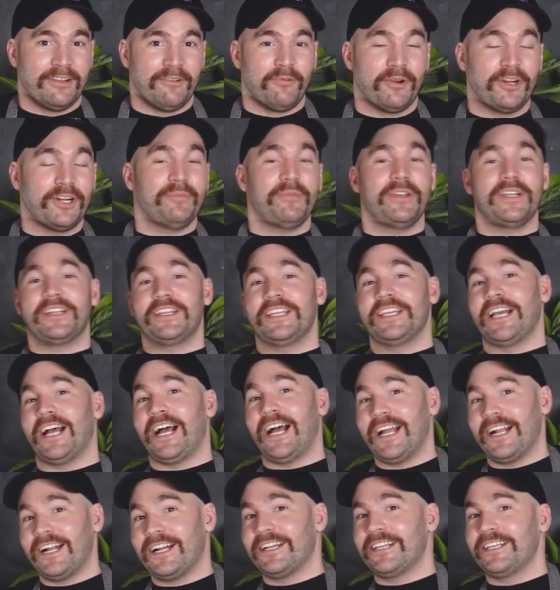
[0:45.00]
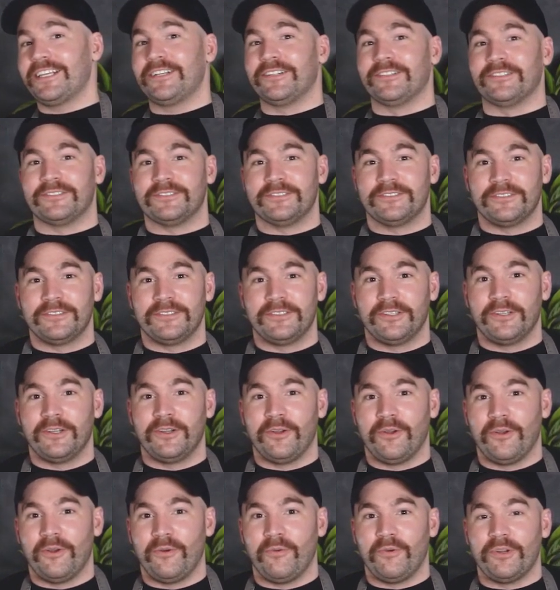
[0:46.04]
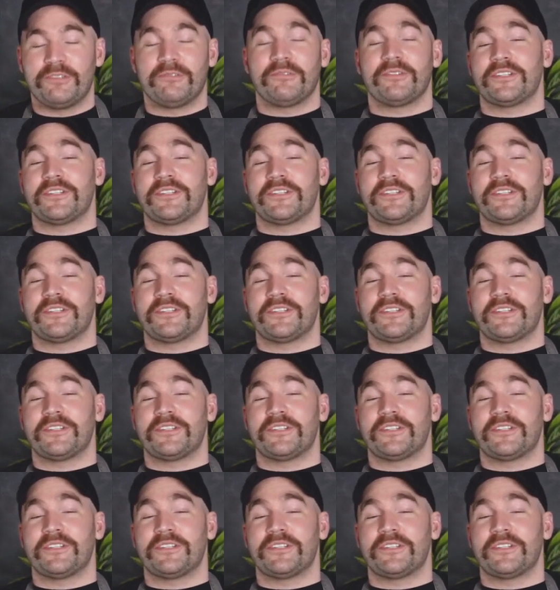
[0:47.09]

We're gonna make the Iron Eagle, which